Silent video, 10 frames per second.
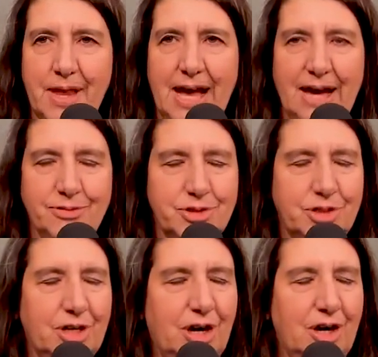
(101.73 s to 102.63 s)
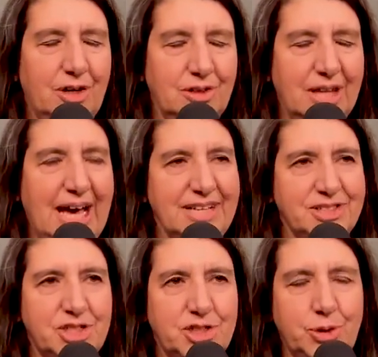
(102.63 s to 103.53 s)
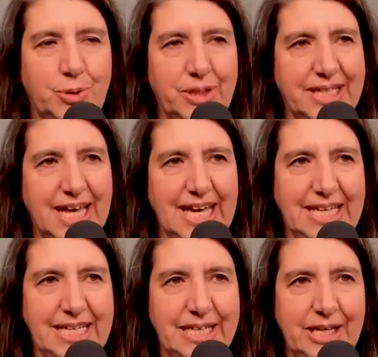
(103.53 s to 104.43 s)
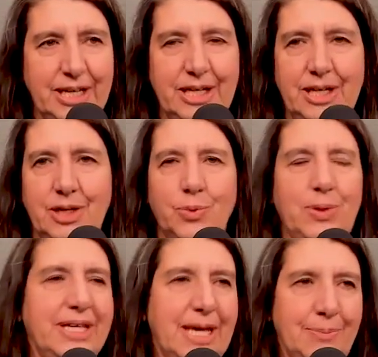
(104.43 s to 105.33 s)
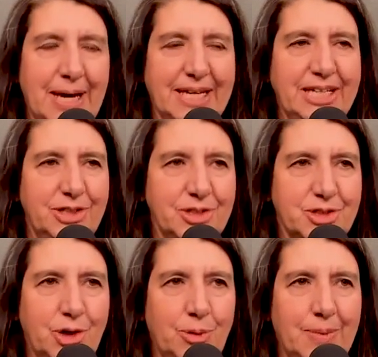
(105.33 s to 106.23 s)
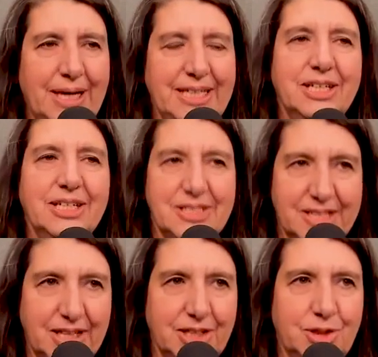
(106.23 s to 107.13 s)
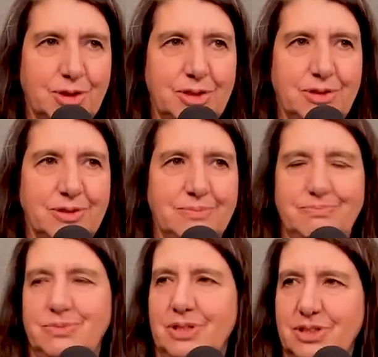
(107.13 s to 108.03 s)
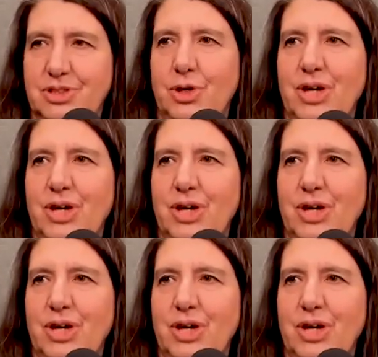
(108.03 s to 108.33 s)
after our last tour in Haiti, we came back here so my youngest son could go